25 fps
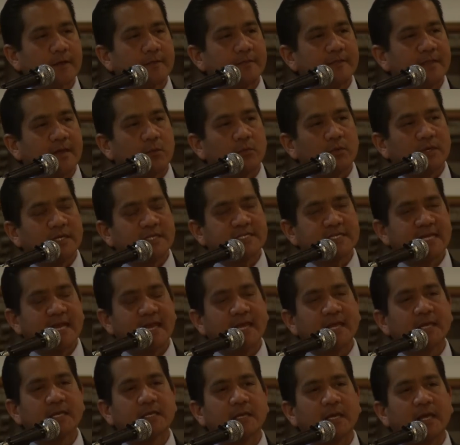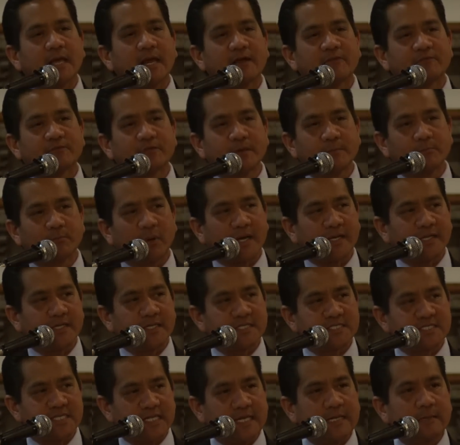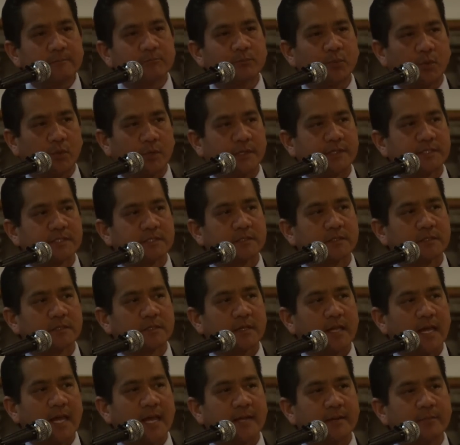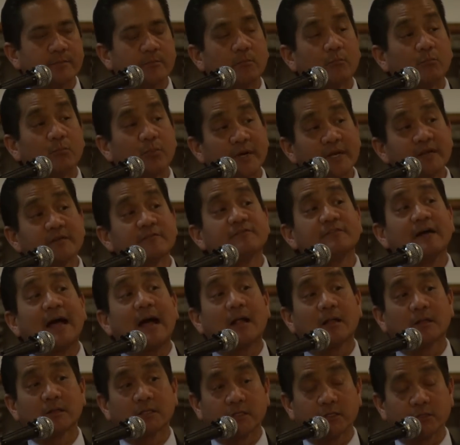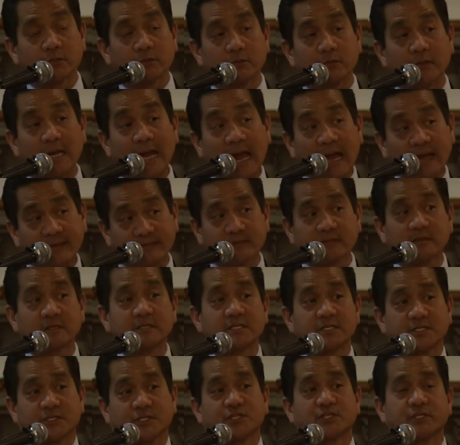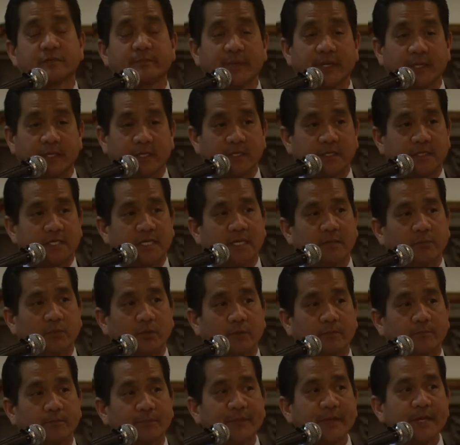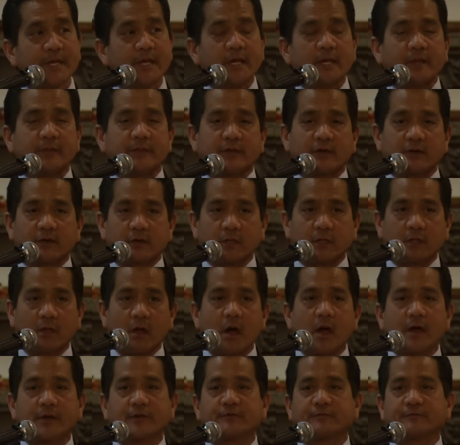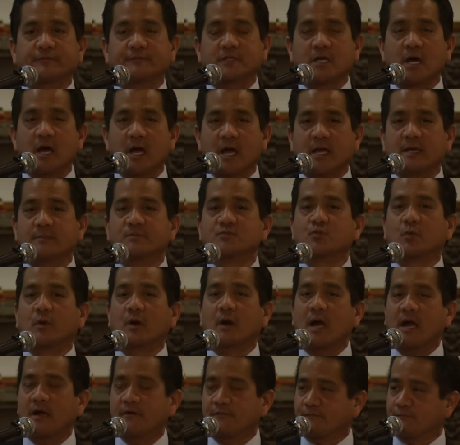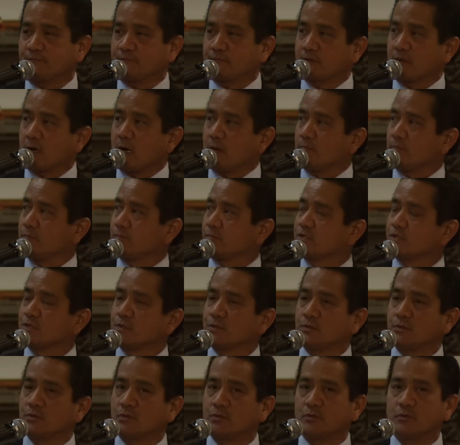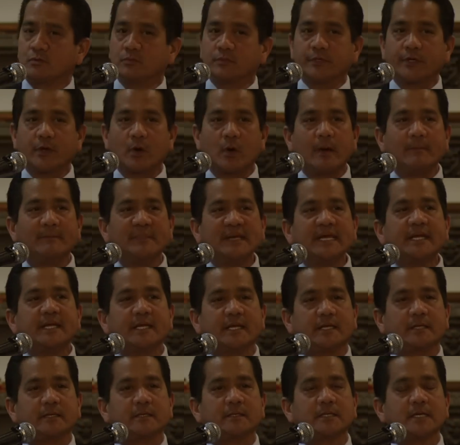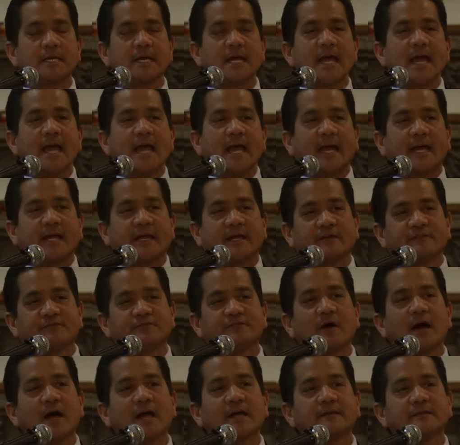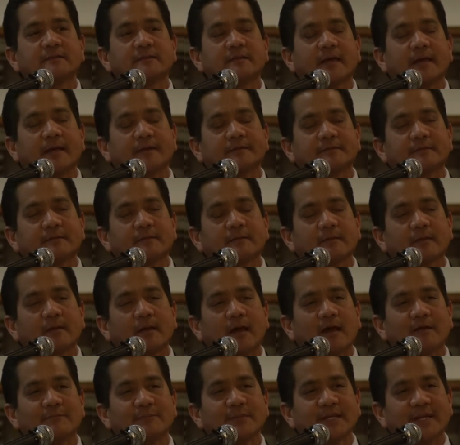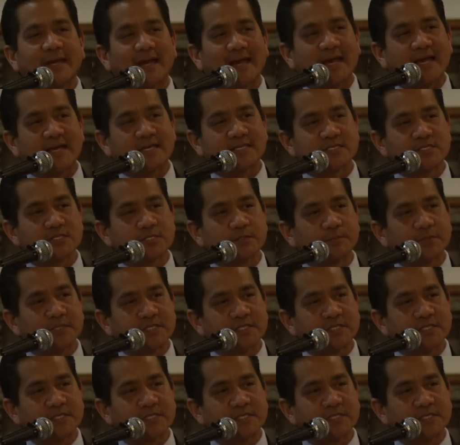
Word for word: that we take everybody's input and bring value at the decision making table. There are a lot of times where I've come to you know a meeting and I find that I've been asked to